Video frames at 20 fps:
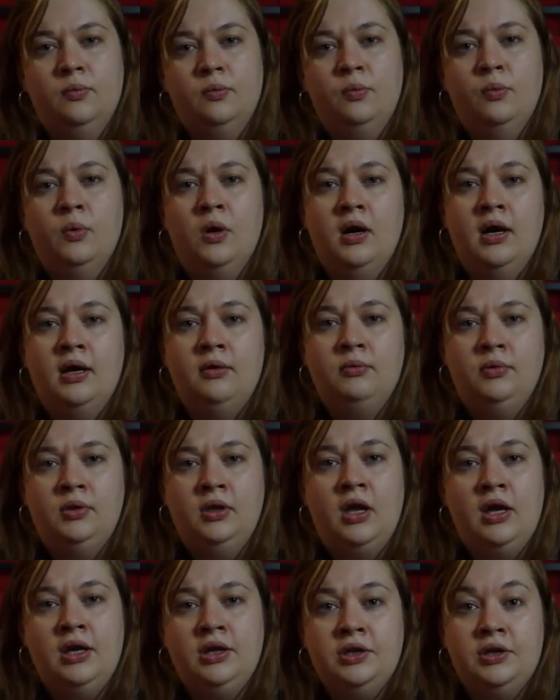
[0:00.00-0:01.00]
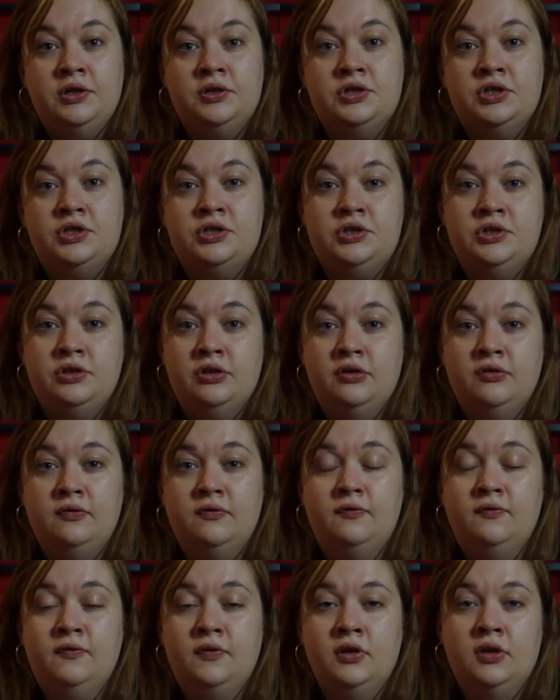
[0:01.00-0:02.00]
What I would like you to do
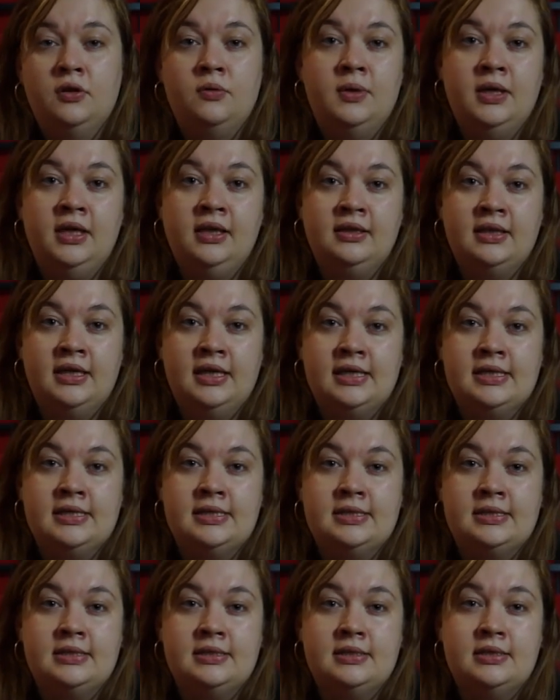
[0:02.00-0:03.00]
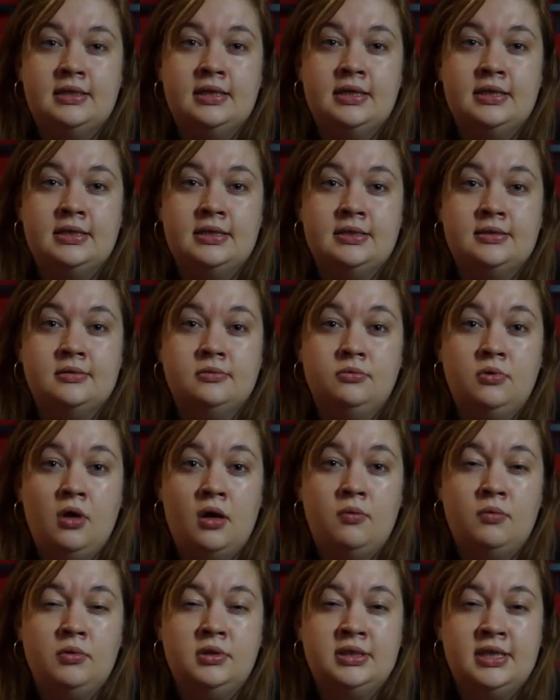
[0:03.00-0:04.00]
following this is
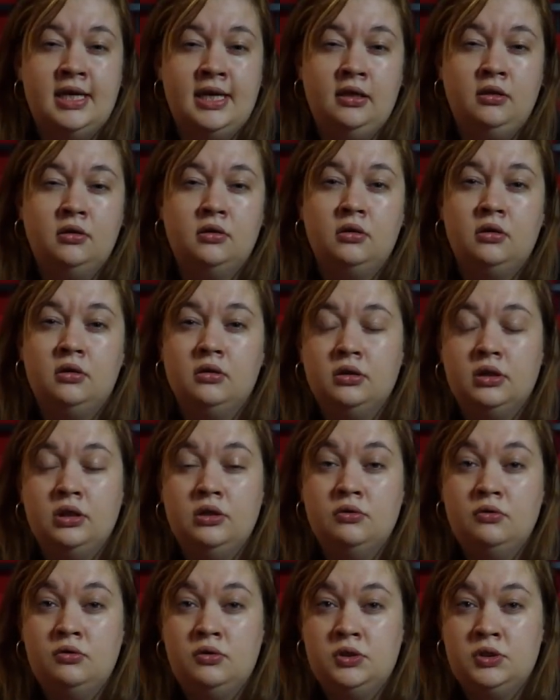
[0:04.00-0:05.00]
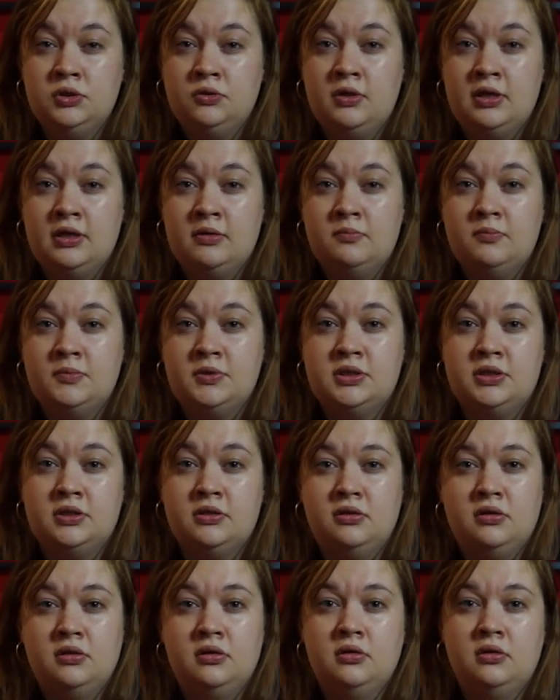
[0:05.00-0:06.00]
go and take a look at your script.
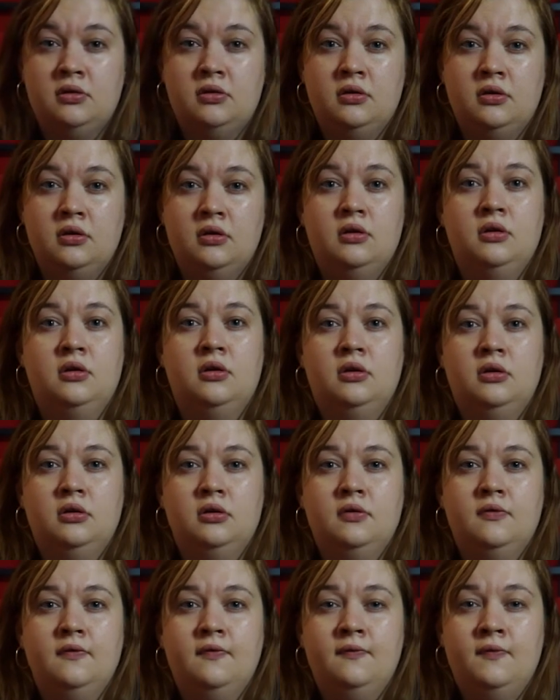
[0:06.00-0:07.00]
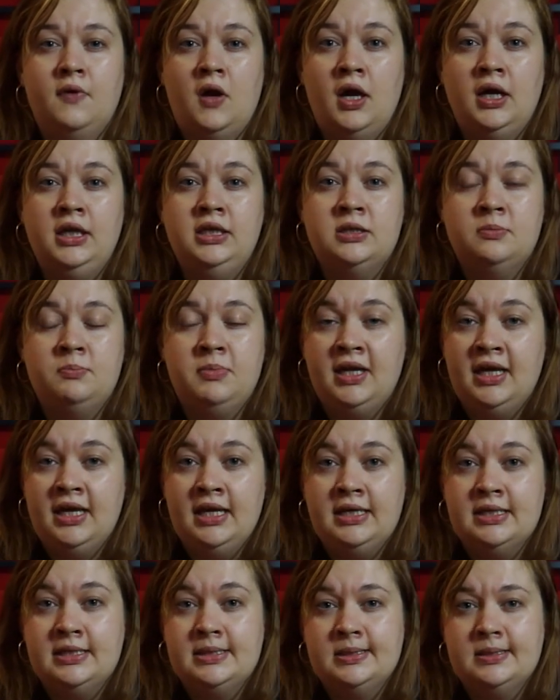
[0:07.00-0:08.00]
Find a
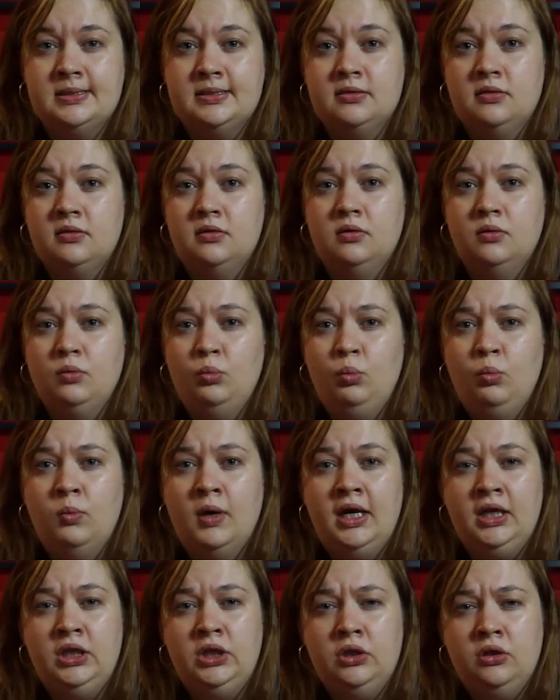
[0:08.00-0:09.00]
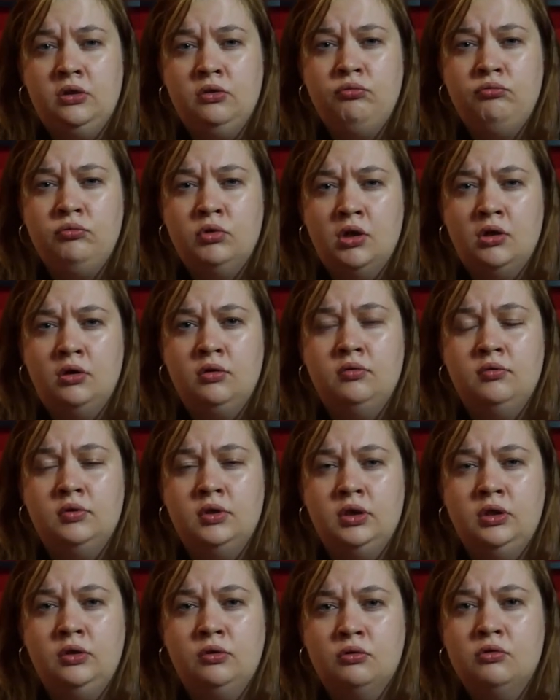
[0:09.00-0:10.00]
place where you know
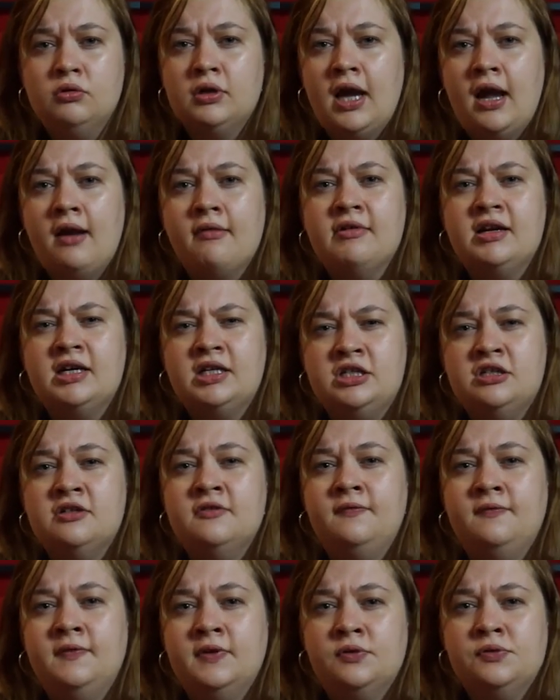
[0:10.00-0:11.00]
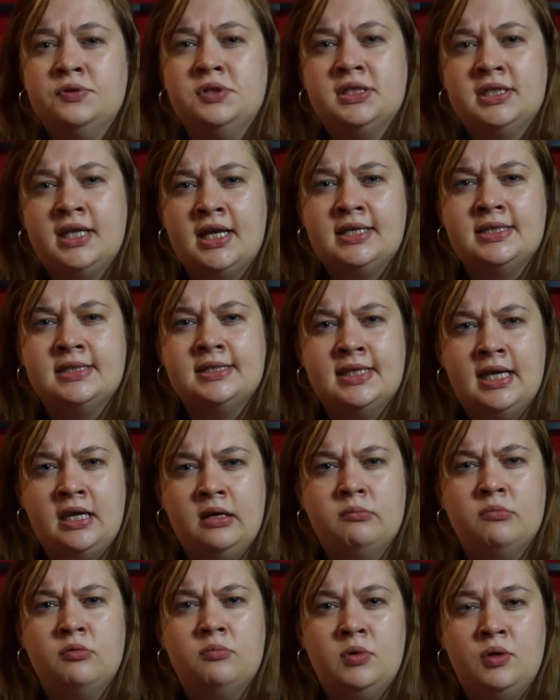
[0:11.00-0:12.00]
that your character feels that
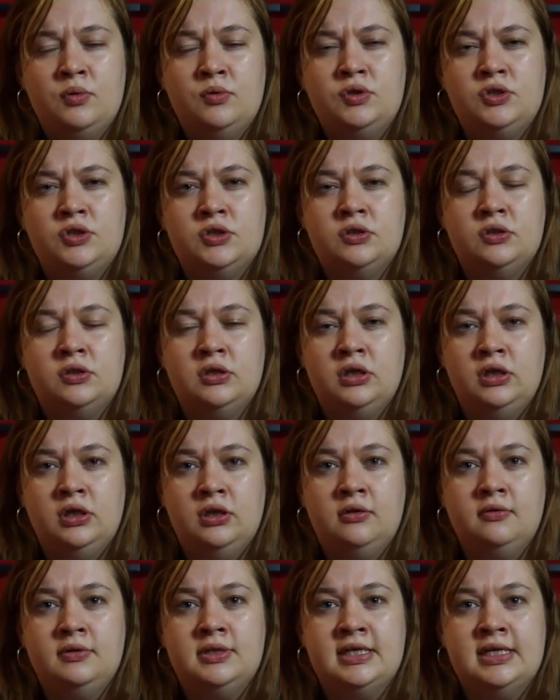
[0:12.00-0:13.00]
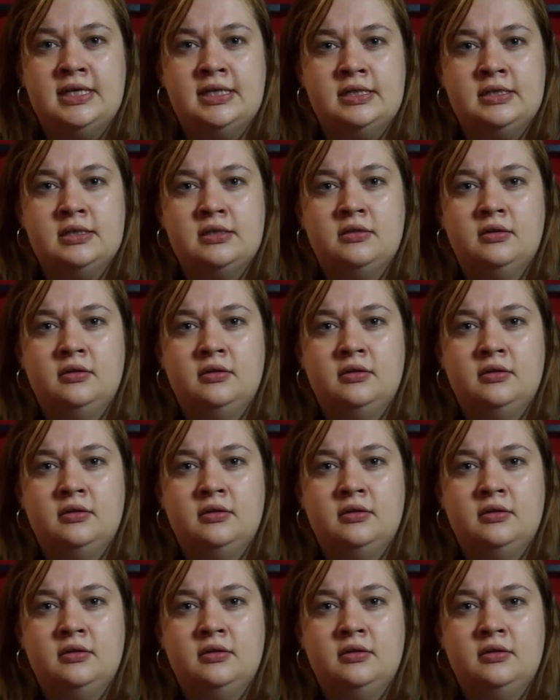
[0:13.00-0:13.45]
same emotion that you did.